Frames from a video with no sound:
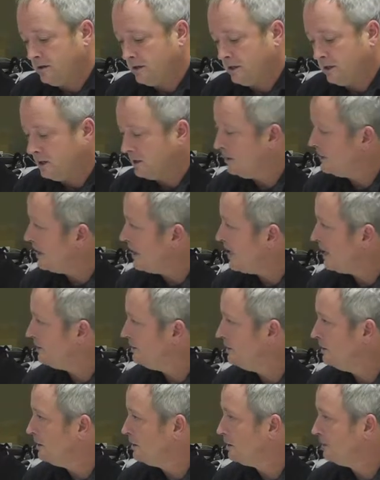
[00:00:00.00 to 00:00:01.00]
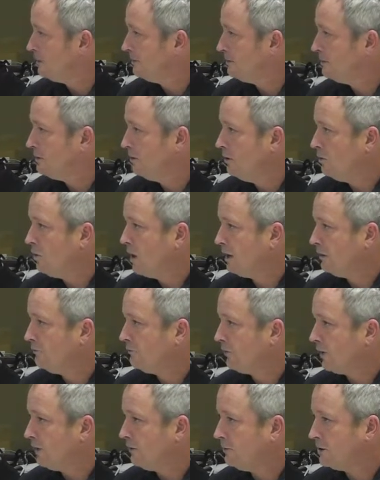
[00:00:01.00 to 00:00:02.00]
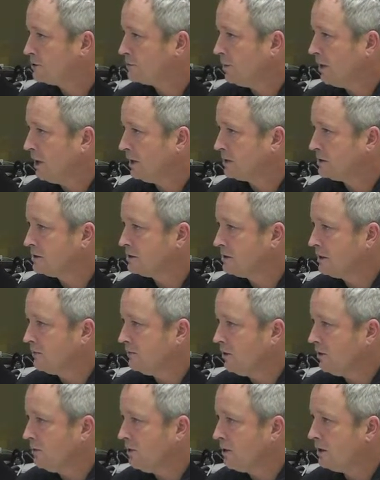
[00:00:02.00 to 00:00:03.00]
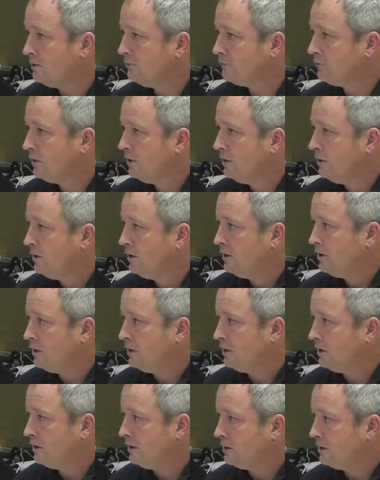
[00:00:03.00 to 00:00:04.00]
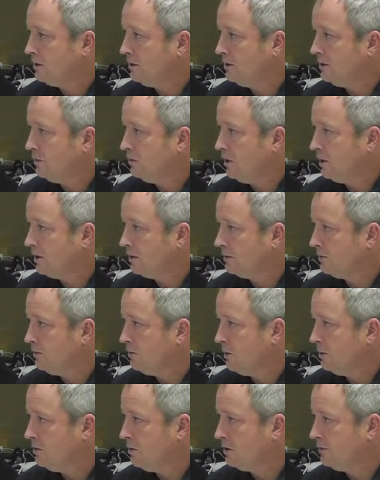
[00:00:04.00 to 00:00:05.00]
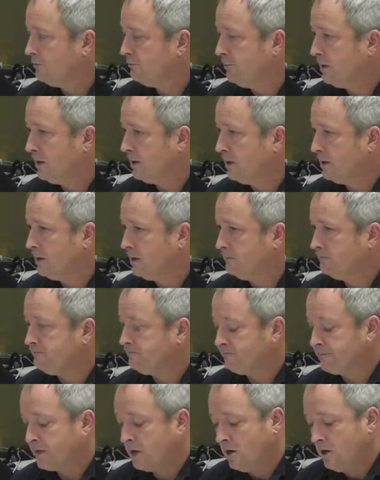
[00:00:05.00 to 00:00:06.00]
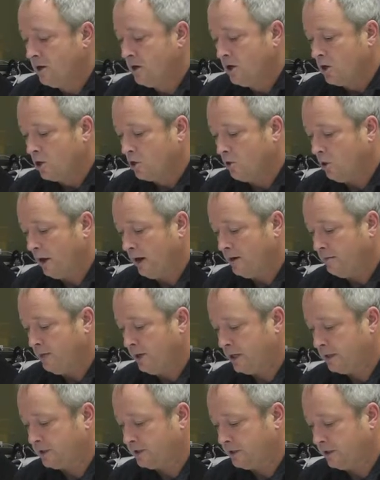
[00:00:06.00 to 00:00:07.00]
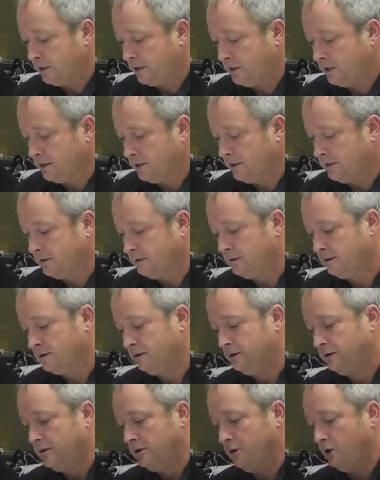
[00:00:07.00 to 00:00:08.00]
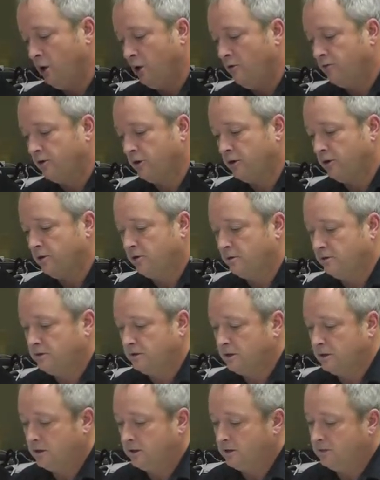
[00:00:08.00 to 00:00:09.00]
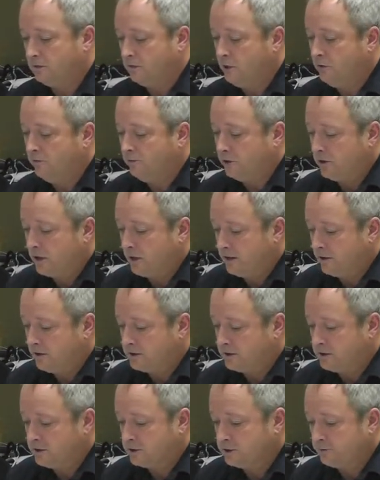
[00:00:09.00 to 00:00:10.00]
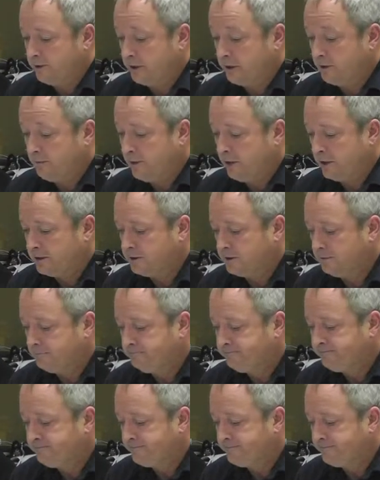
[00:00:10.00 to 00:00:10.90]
uh, had the, the wildfire responses that we would have, uh, you know, we would have been um, quite a bit uh, over, uh, over our anticipated budget.